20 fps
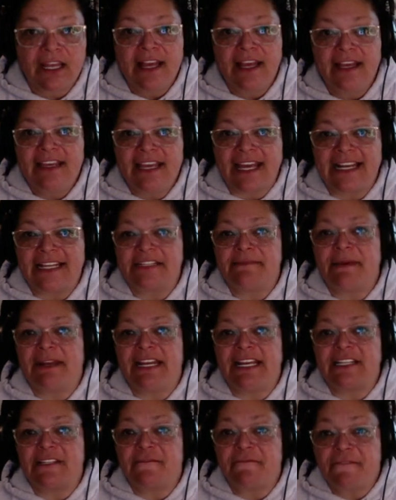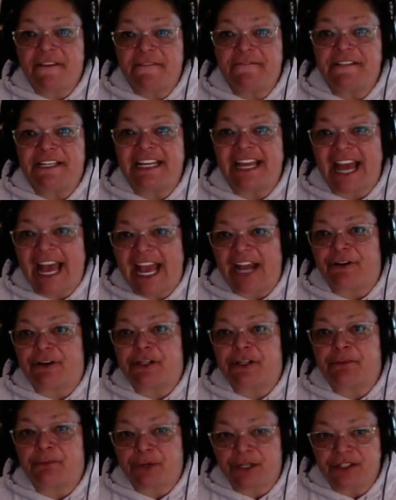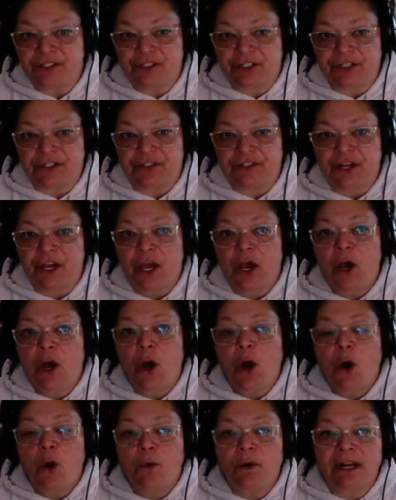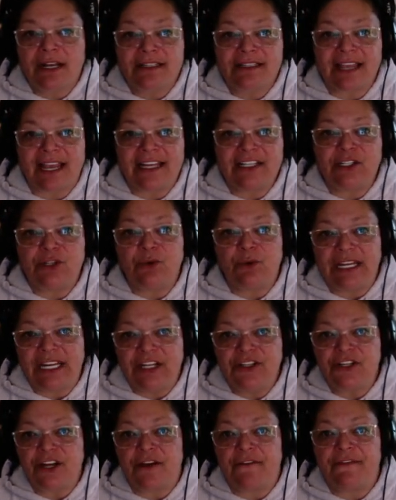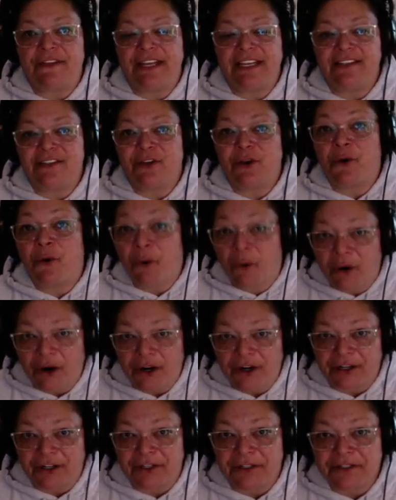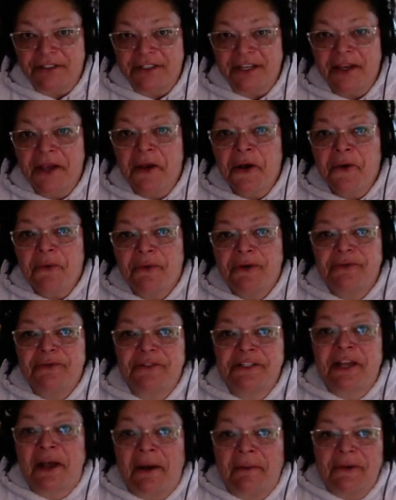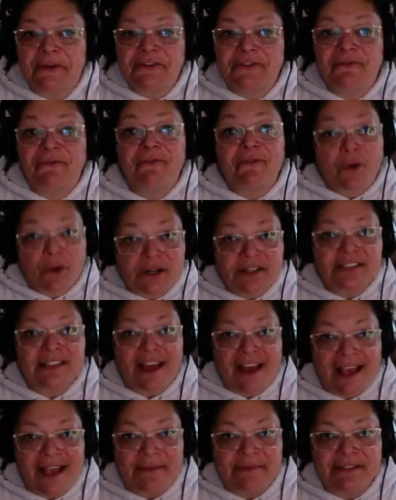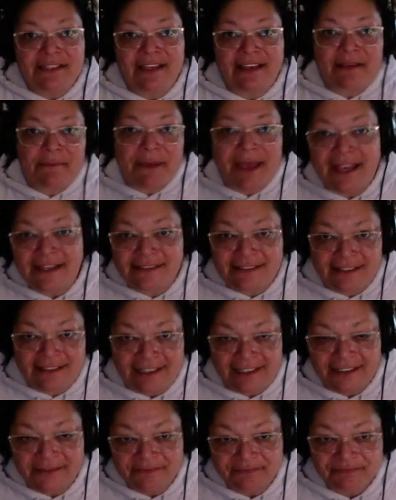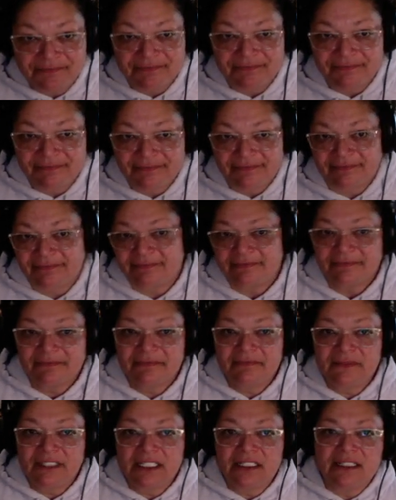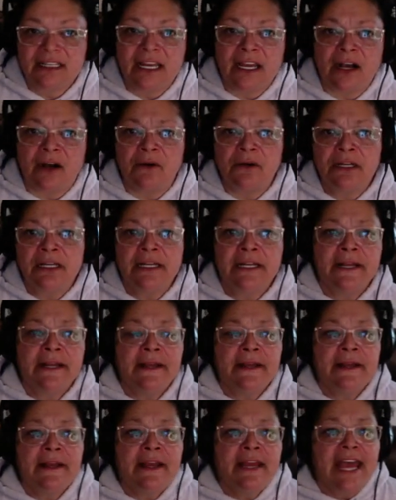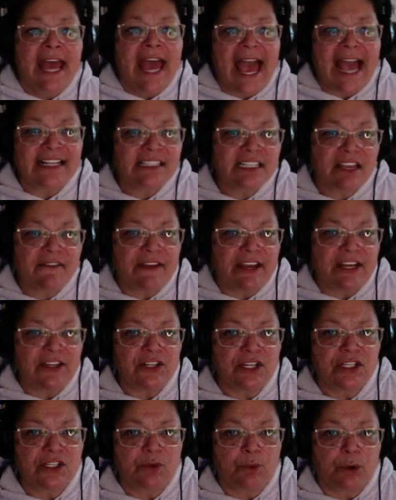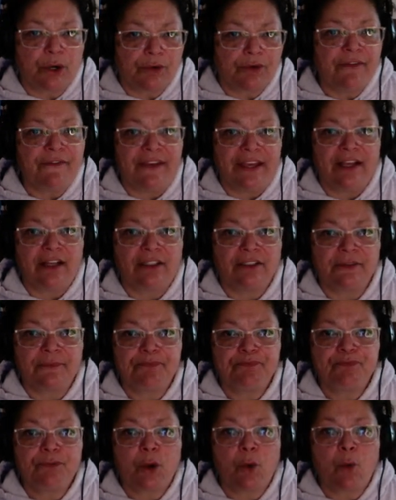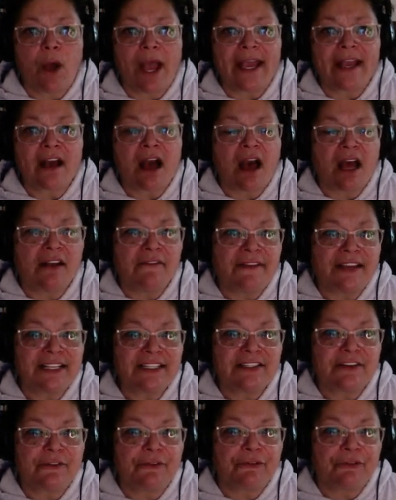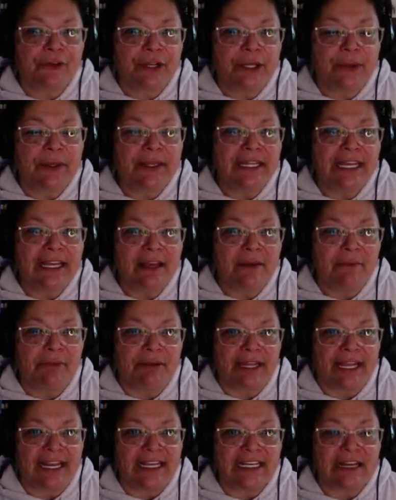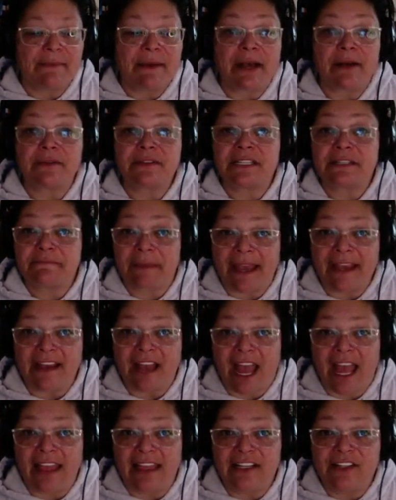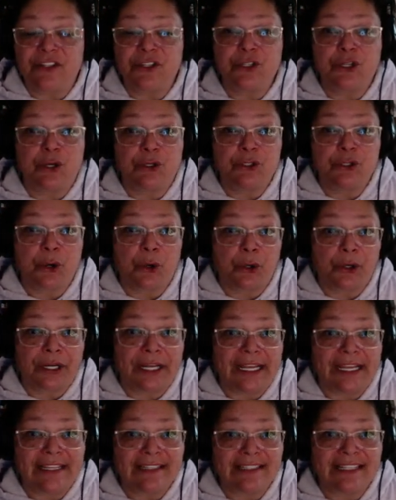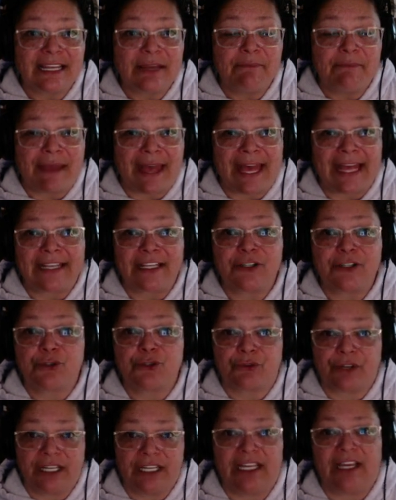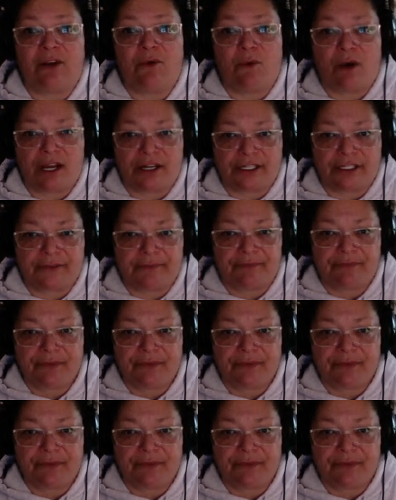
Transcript: Yet as many as 50 Irish prisoners were assigned to each of these quarters, which was almost four times the capacity. Now, excavations were revealed why convicts frequently complained about Spike Island's notoriously bad drinking water.